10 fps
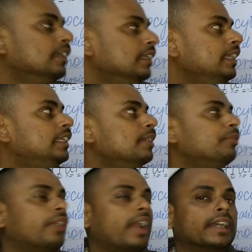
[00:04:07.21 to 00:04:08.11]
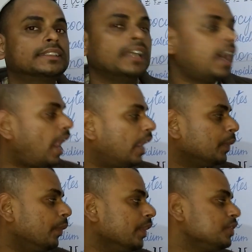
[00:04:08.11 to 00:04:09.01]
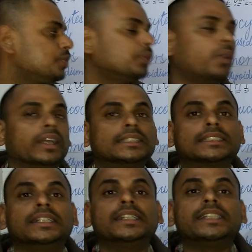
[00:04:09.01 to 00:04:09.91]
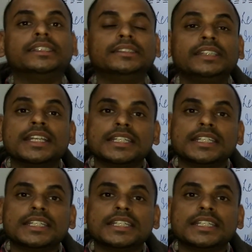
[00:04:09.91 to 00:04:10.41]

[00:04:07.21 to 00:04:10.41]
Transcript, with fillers: lithium drugs are going to cause certain